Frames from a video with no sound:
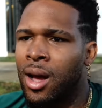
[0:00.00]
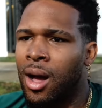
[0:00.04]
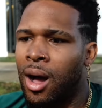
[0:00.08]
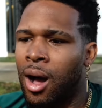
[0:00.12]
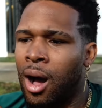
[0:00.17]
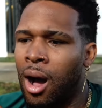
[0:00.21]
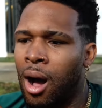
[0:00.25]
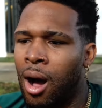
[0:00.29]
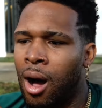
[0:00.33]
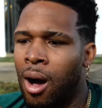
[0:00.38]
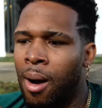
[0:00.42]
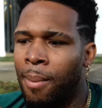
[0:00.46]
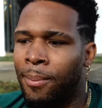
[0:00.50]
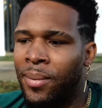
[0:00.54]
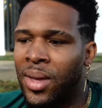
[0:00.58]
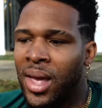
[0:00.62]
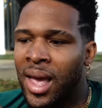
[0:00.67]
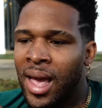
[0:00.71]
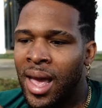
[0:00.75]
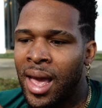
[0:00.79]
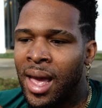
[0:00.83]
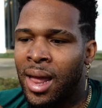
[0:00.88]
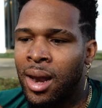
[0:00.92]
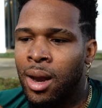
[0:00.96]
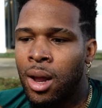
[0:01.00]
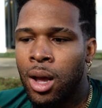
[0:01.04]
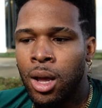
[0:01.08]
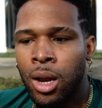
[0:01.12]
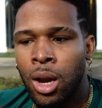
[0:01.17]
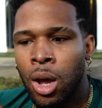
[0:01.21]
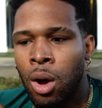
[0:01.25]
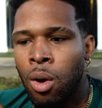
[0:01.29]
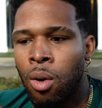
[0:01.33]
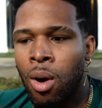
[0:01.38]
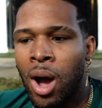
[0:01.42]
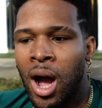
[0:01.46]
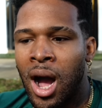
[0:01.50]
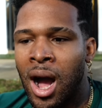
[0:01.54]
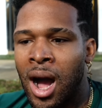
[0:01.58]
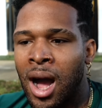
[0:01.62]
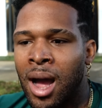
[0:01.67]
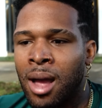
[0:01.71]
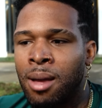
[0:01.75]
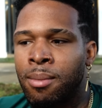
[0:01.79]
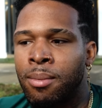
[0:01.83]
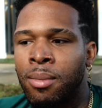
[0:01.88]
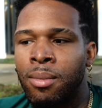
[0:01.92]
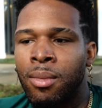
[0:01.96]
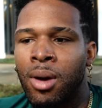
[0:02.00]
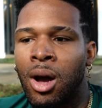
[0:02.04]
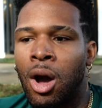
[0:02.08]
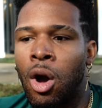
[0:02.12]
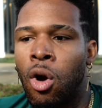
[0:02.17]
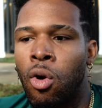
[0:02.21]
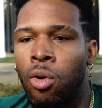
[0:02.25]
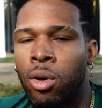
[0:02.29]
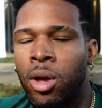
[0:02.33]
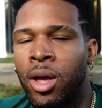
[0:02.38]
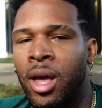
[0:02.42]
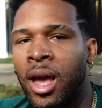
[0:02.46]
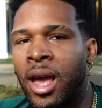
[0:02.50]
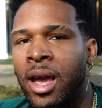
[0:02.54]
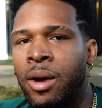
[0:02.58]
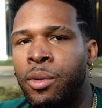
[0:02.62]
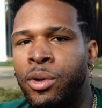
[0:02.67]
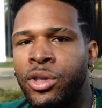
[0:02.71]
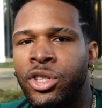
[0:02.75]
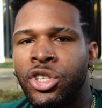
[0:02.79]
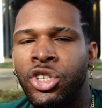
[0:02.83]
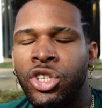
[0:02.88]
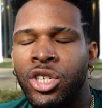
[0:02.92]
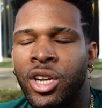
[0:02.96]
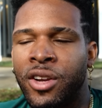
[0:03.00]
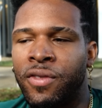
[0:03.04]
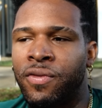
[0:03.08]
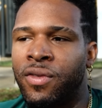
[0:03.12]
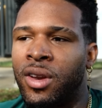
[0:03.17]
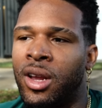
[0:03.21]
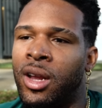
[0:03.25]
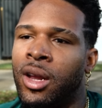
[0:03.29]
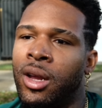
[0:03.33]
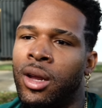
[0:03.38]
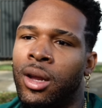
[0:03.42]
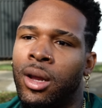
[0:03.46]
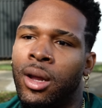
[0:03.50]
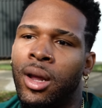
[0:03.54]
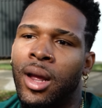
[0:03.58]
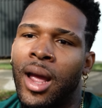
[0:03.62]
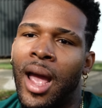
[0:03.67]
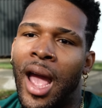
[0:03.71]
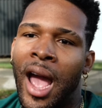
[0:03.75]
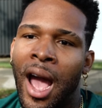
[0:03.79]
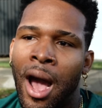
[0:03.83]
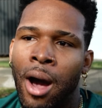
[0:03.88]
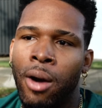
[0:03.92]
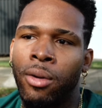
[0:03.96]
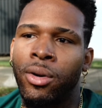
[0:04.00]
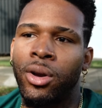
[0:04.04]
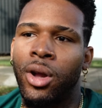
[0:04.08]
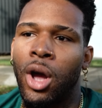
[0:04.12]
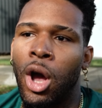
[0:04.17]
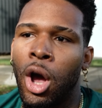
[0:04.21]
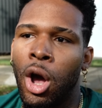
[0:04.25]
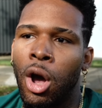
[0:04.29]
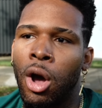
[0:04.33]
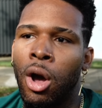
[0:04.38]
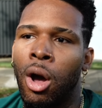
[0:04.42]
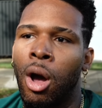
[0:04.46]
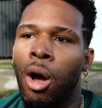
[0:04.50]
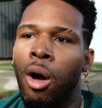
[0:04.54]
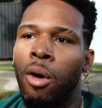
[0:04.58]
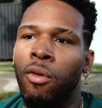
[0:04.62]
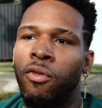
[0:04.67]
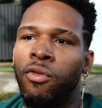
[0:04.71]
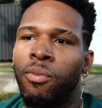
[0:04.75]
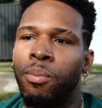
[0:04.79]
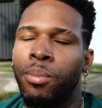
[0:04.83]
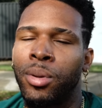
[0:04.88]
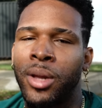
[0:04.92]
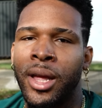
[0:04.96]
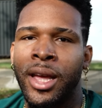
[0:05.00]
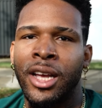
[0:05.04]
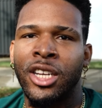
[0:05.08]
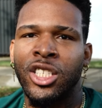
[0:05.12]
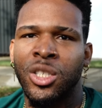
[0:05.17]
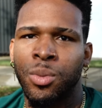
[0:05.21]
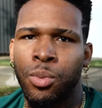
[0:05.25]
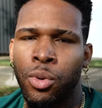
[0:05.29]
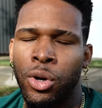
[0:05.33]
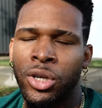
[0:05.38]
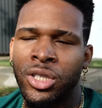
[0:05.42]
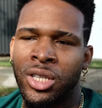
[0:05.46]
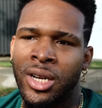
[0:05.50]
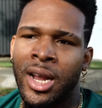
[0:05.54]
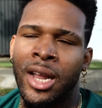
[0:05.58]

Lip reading: And, you know, I'm okay with shifting out of playing sports.